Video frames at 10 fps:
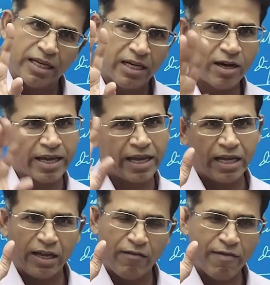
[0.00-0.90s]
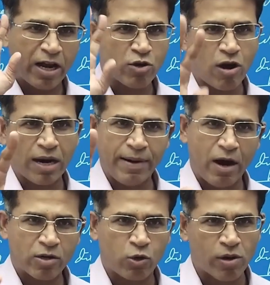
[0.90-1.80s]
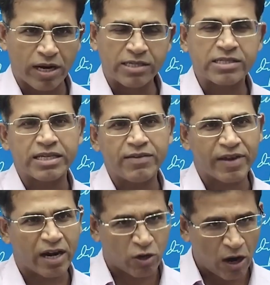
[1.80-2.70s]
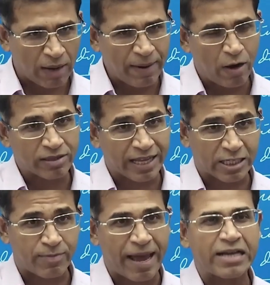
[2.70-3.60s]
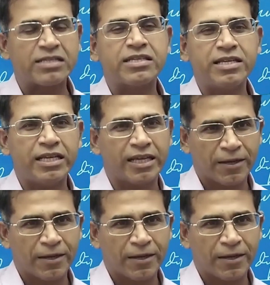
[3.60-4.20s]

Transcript: Okay, we can talk about Coral Sea, we can talk about Tasman Sea.